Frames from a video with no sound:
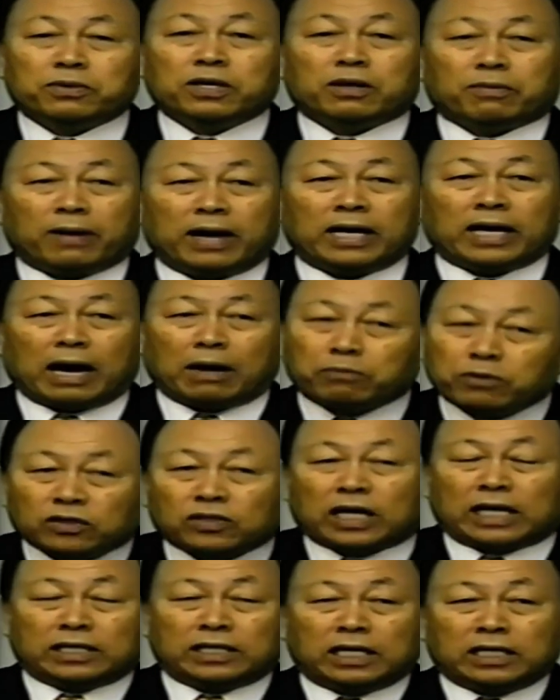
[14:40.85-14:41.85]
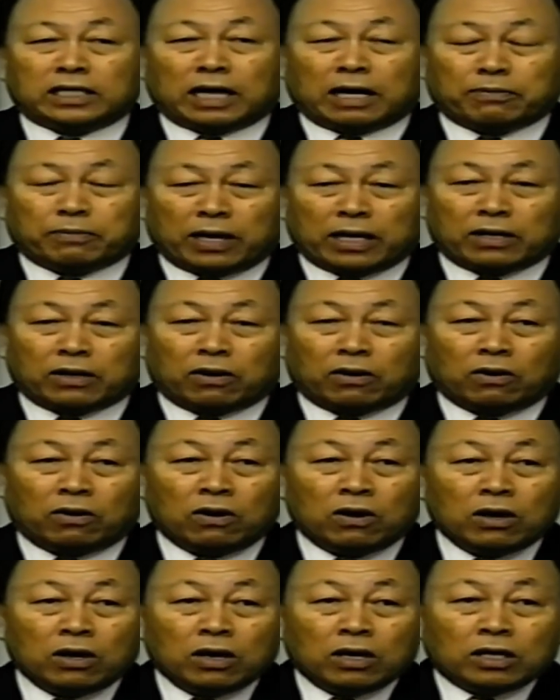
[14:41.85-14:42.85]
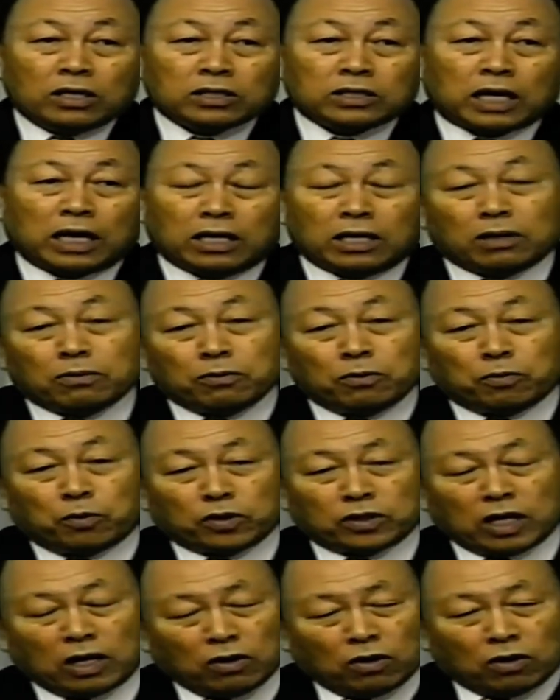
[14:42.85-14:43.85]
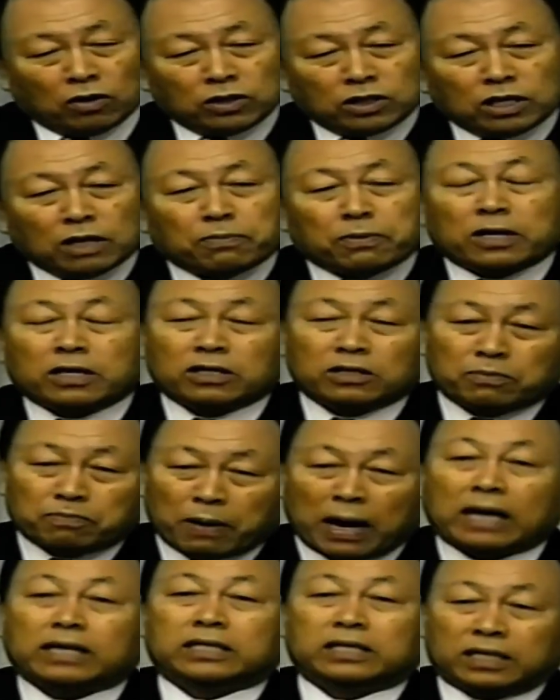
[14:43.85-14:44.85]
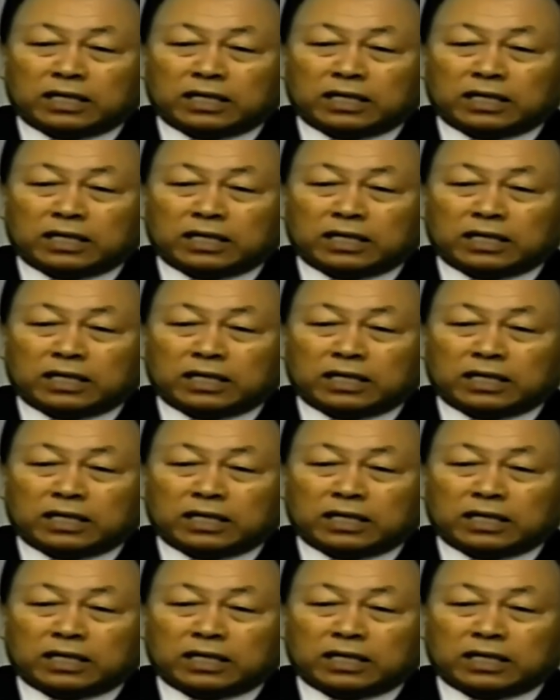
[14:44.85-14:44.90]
So if you don't know the mystery of God without repentance, nothing works out.